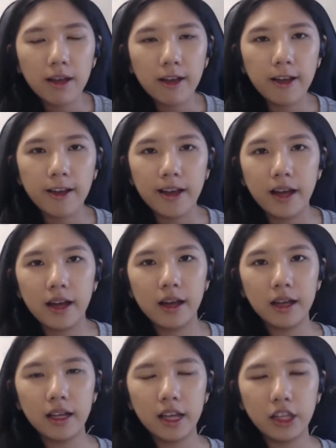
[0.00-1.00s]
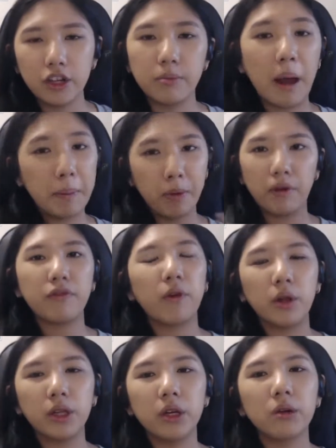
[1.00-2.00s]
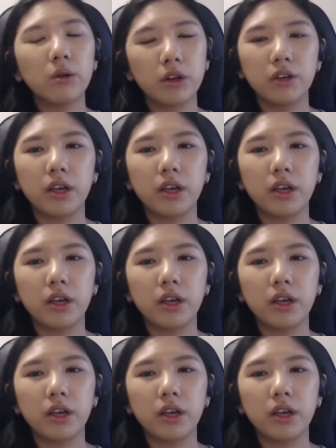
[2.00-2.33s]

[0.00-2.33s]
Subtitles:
either my portfolio, or you